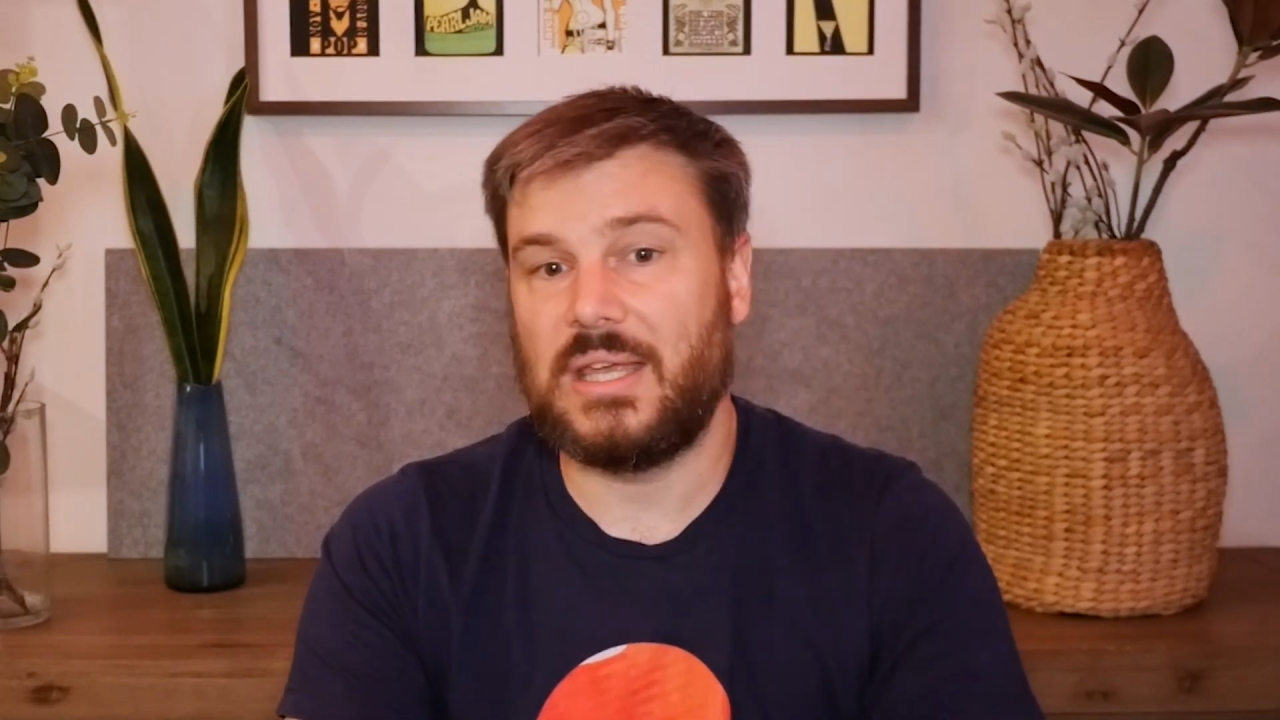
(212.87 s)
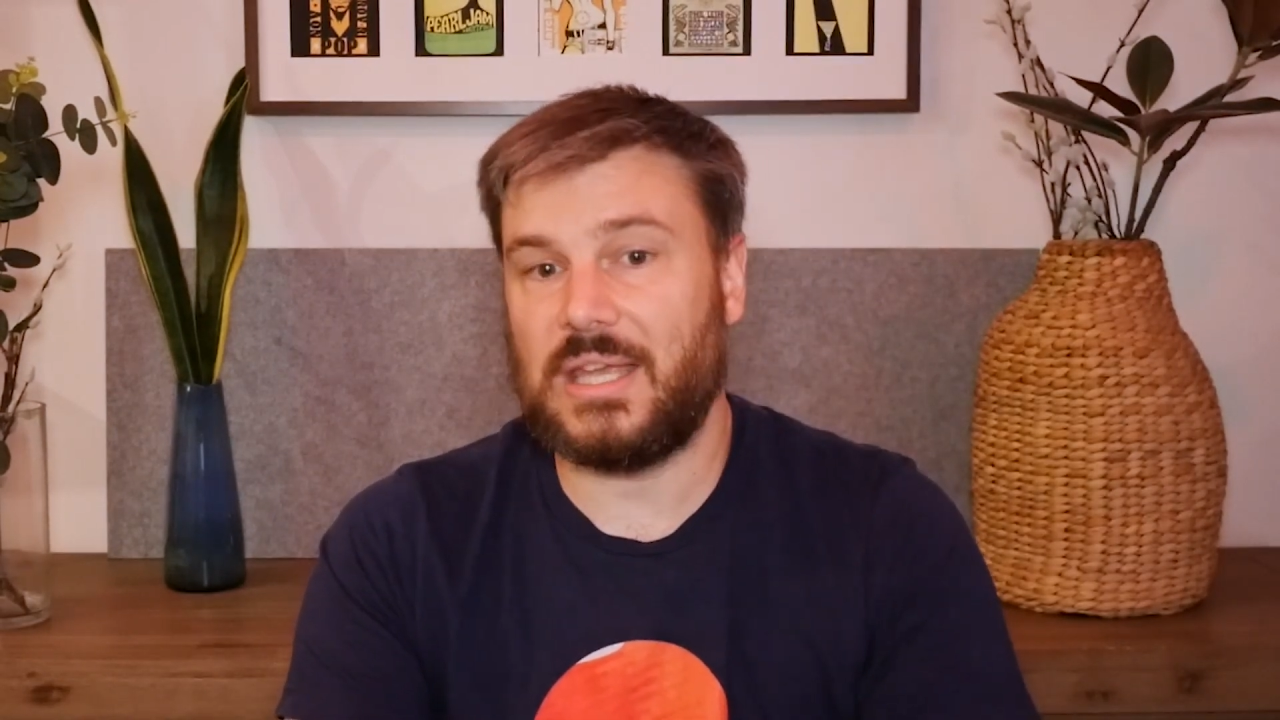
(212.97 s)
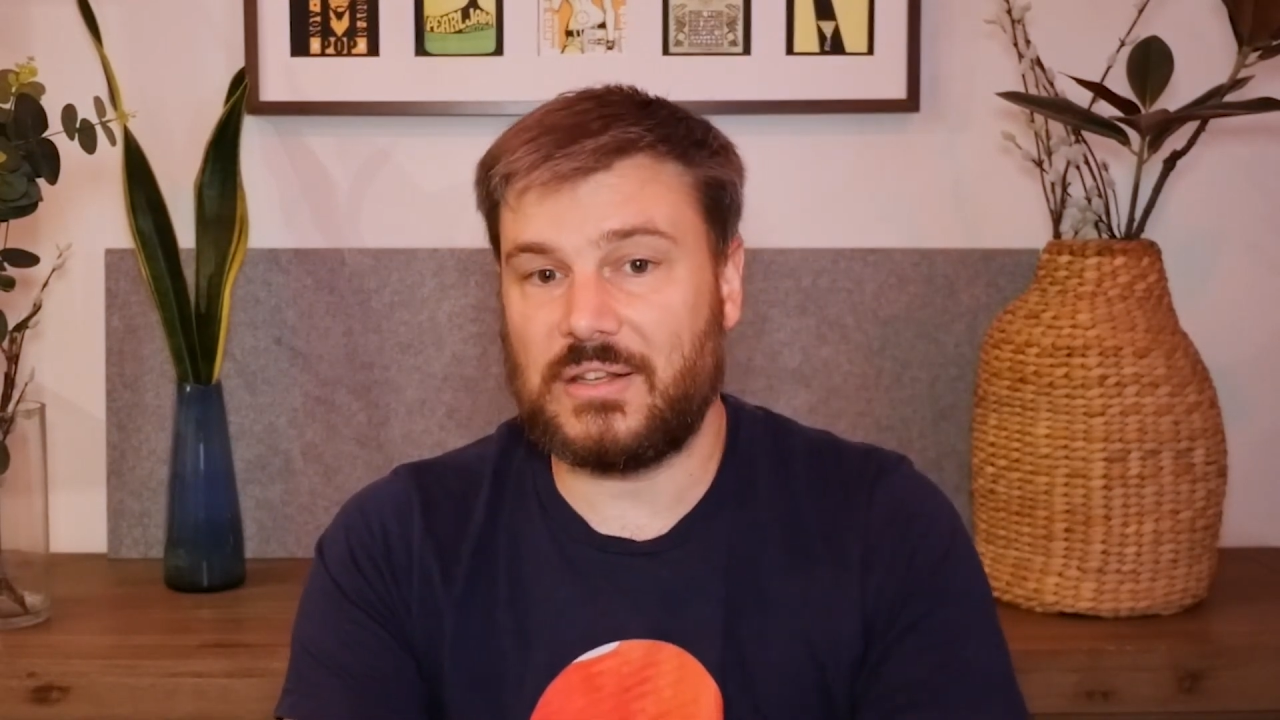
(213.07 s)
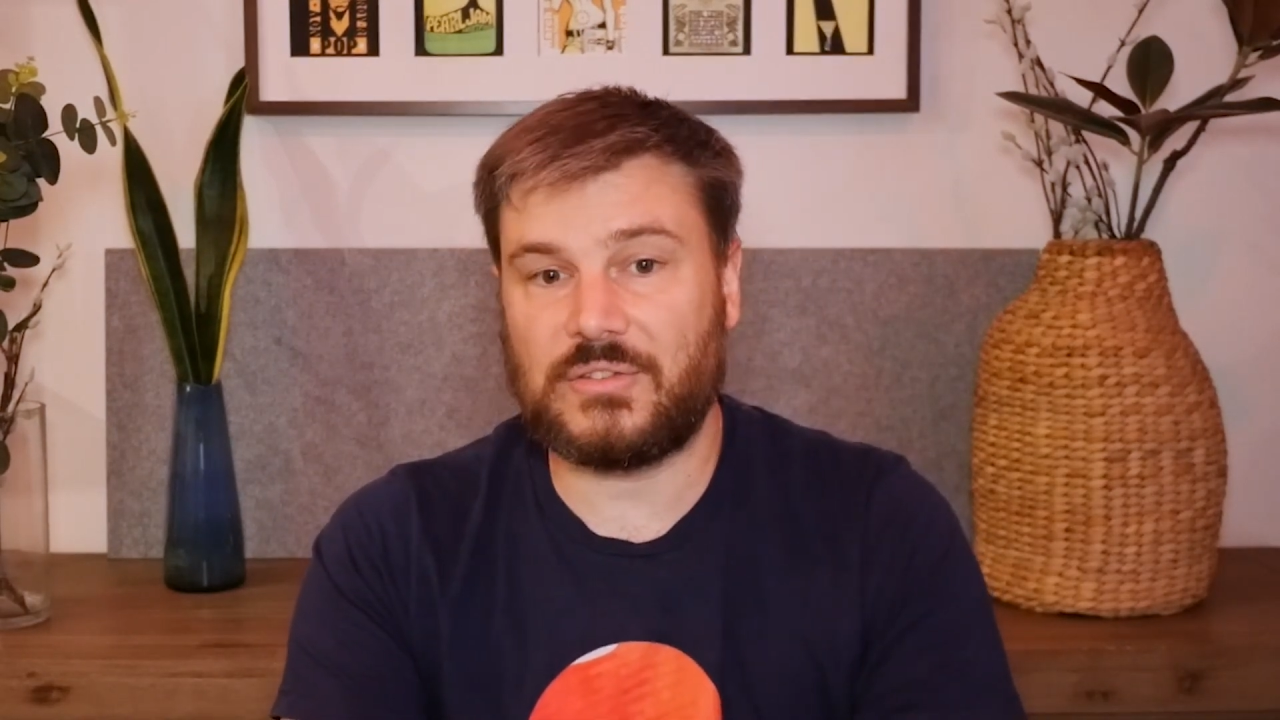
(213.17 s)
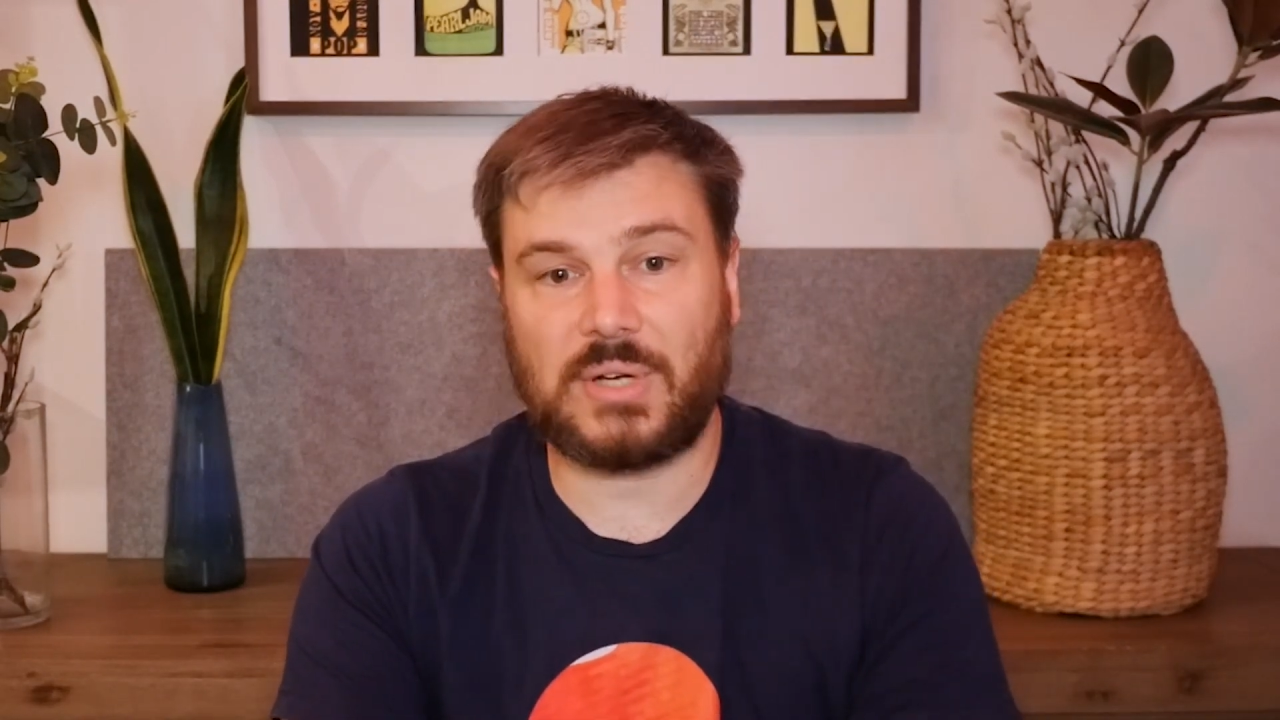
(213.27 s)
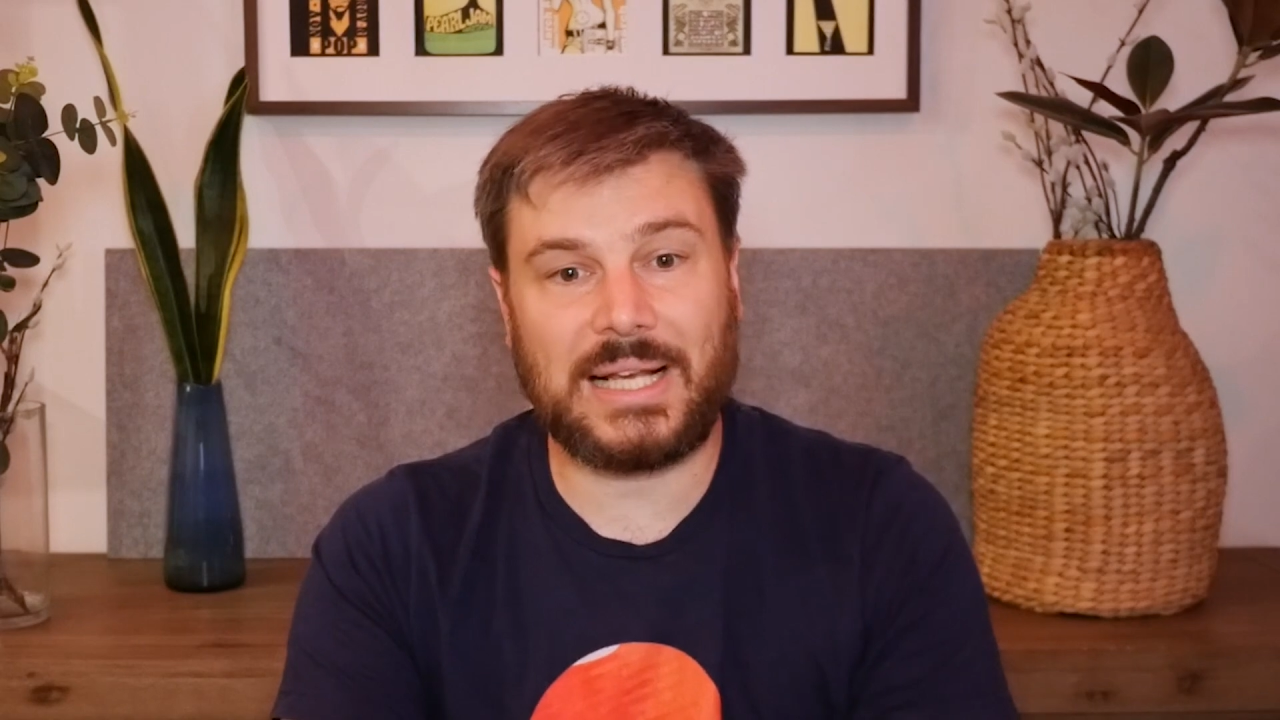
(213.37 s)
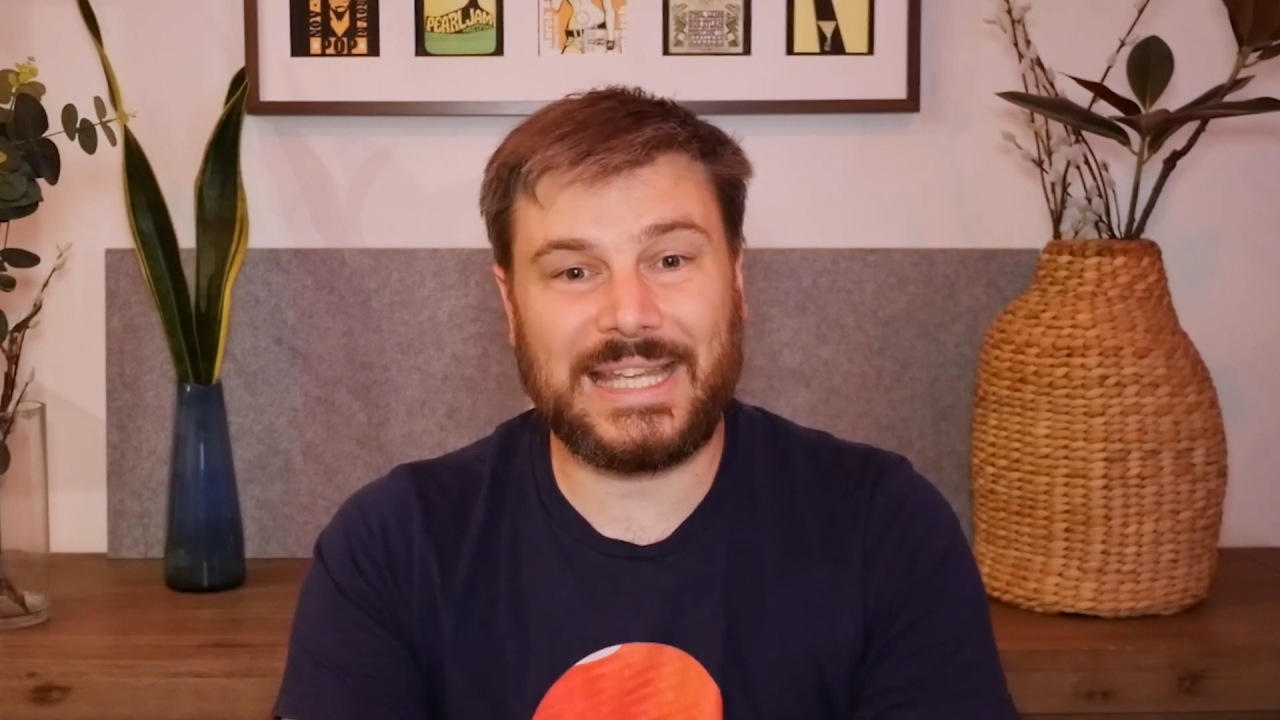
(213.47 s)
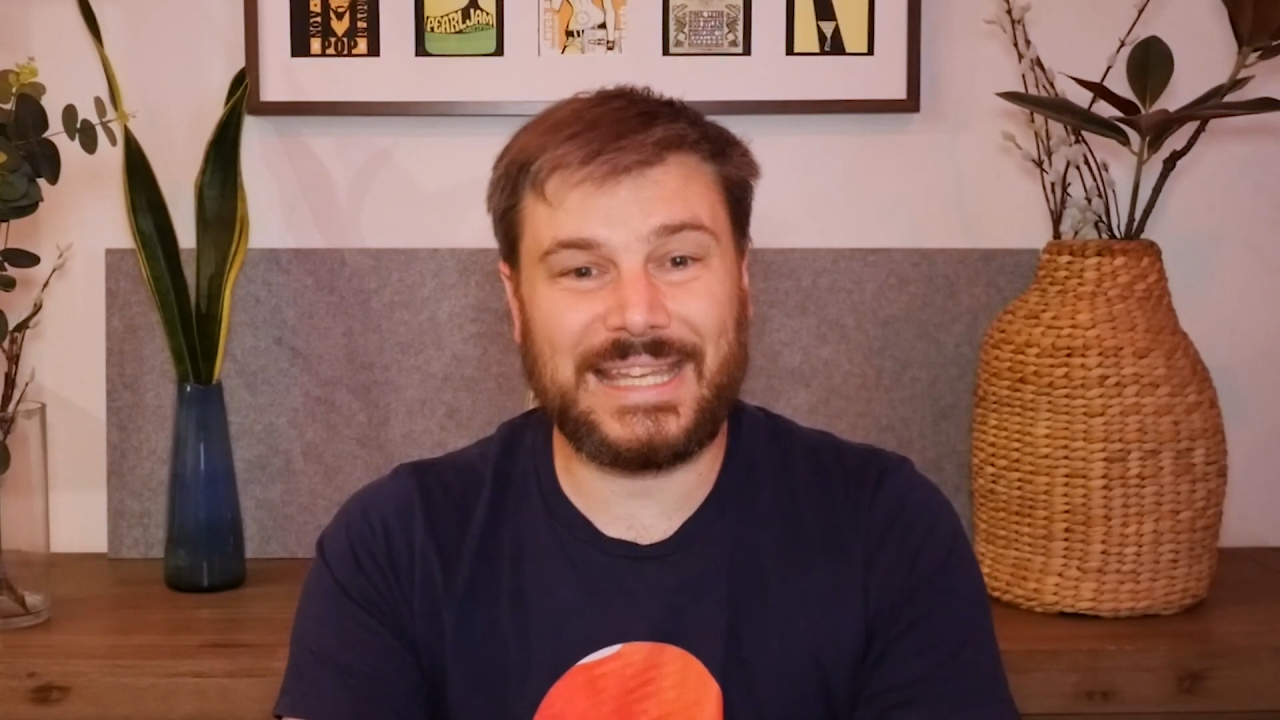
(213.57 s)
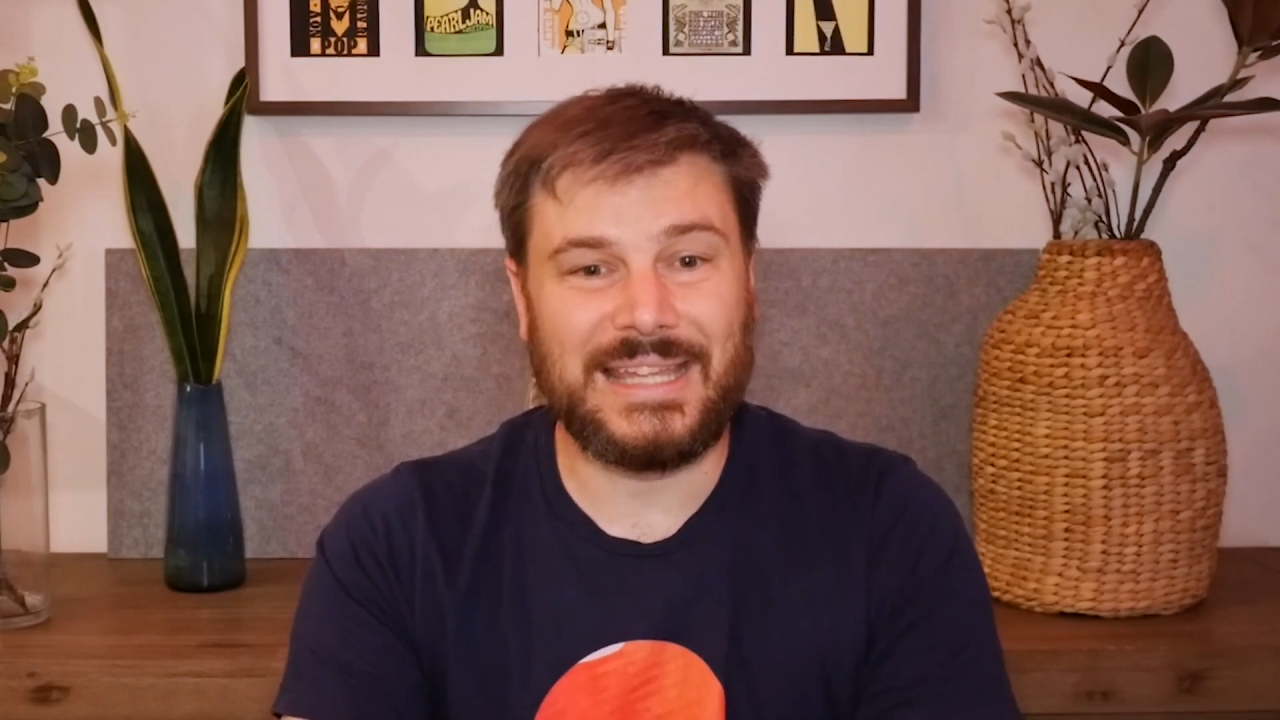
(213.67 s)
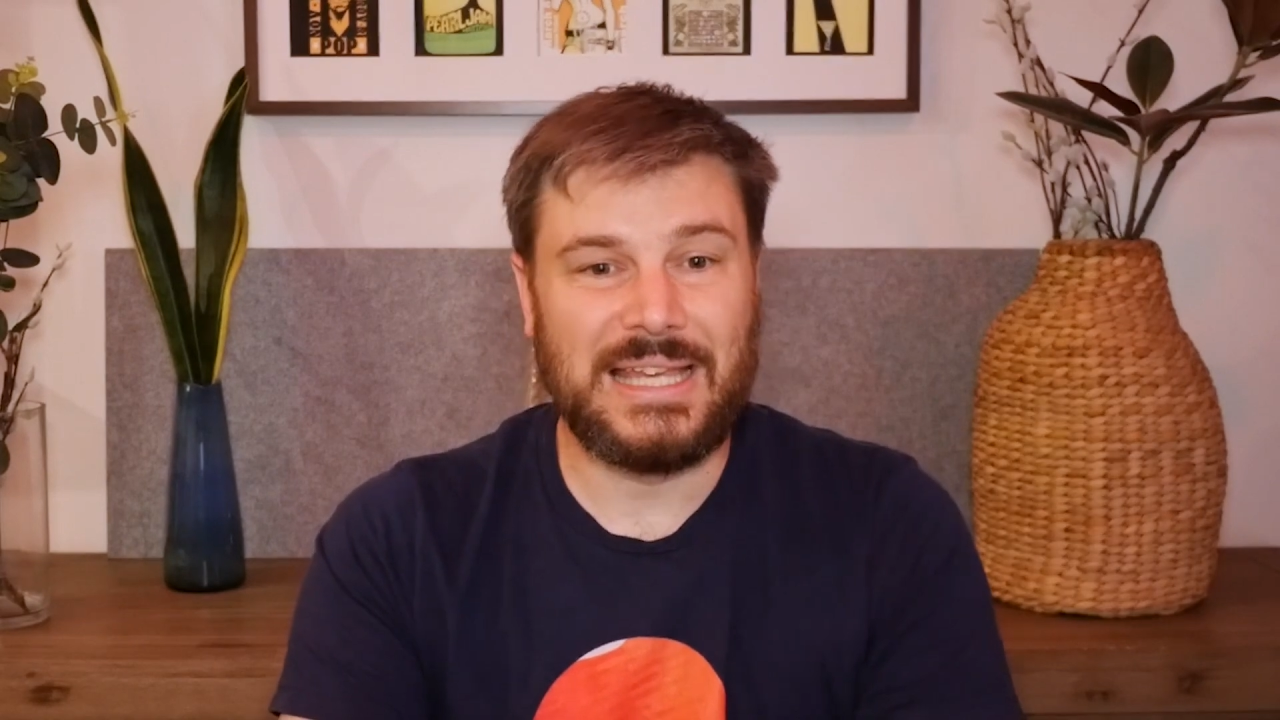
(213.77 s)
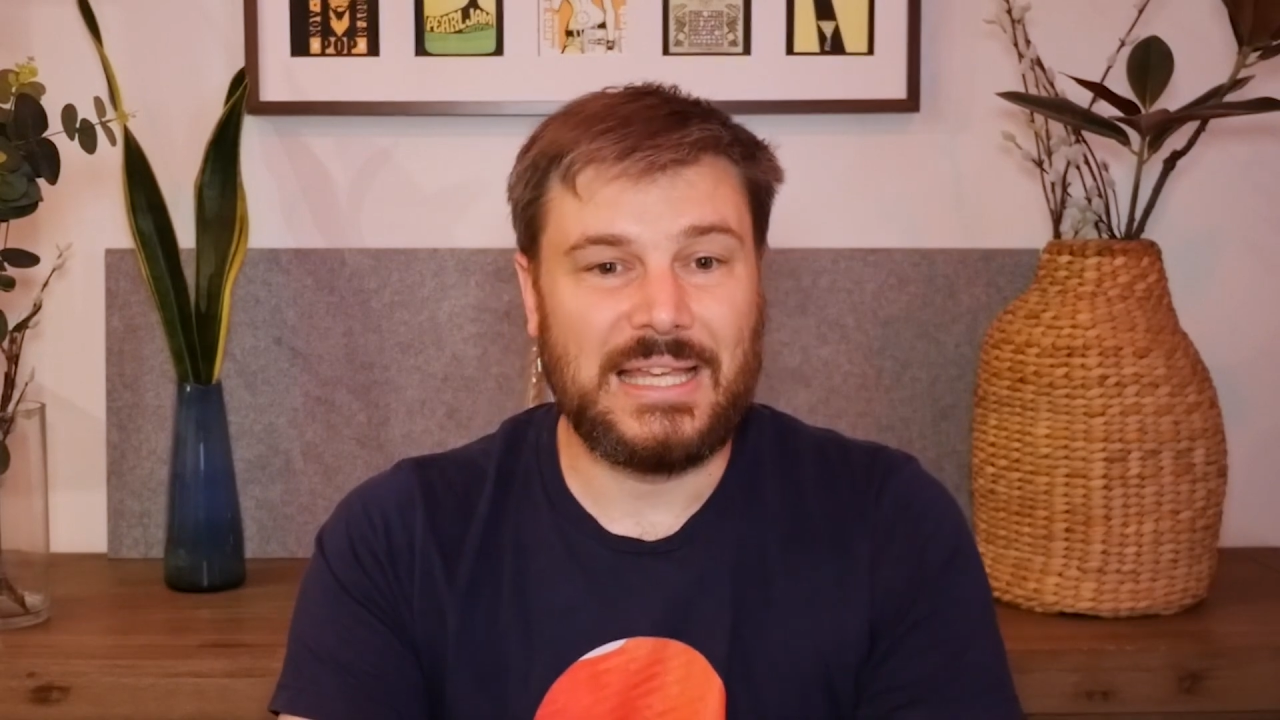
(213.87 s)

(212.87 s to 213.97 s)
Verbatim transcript: in Australia,